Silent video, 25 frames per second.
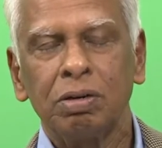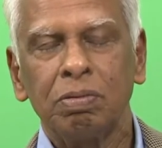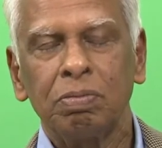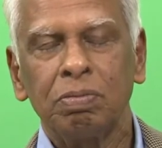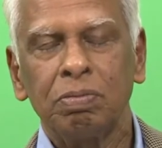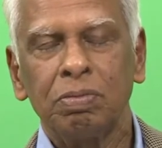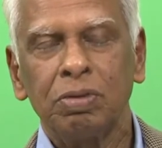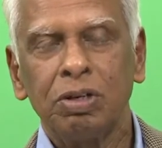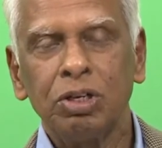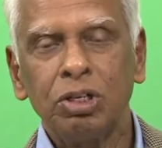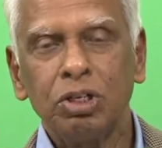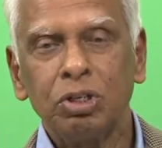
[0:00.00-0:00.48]

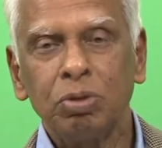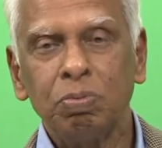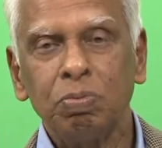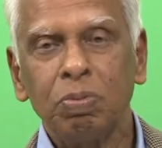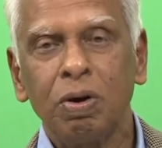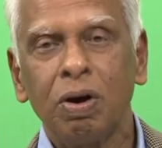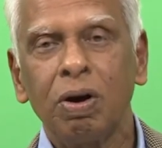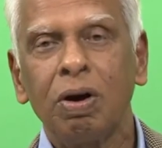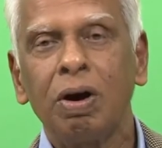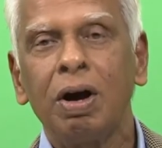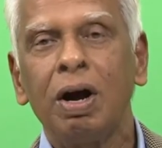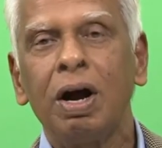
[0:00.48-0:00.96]

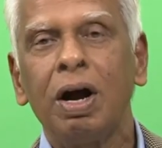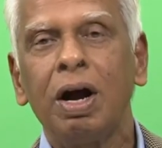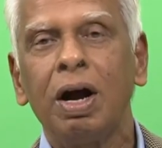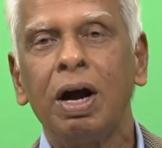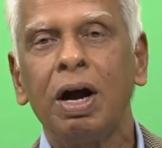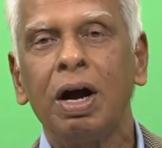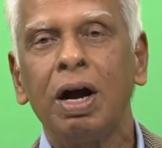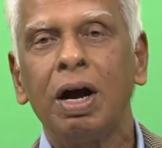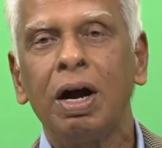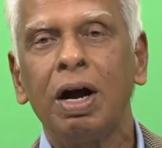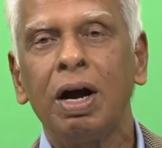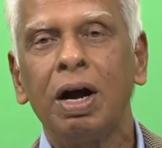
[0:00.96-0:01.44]
Bhishma,
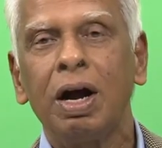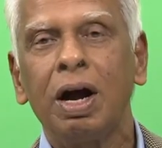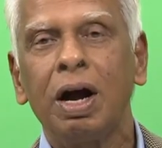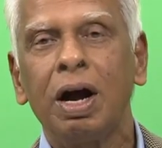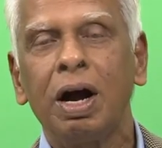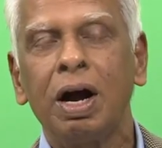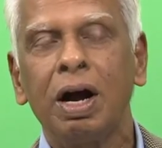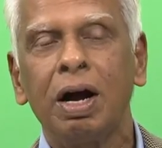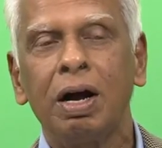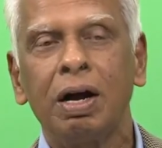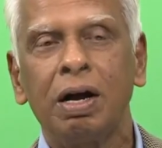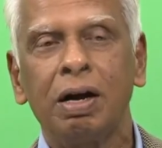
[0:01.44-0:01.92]

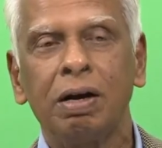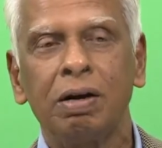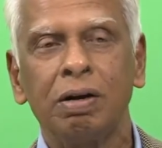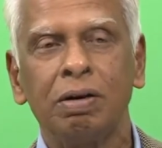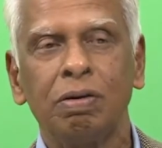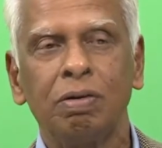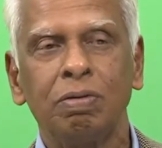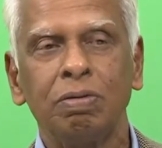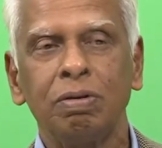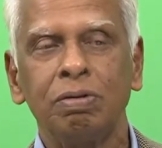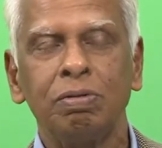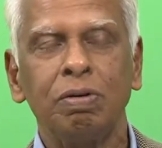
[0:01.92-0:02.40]

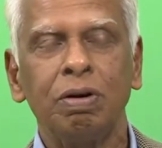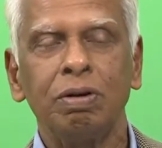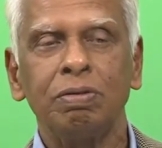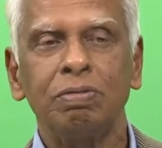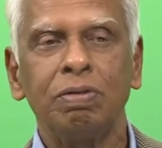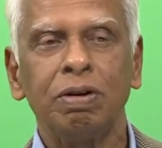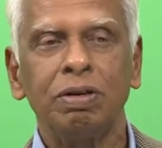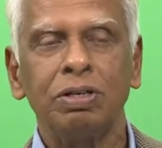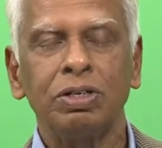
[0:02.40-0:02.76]
when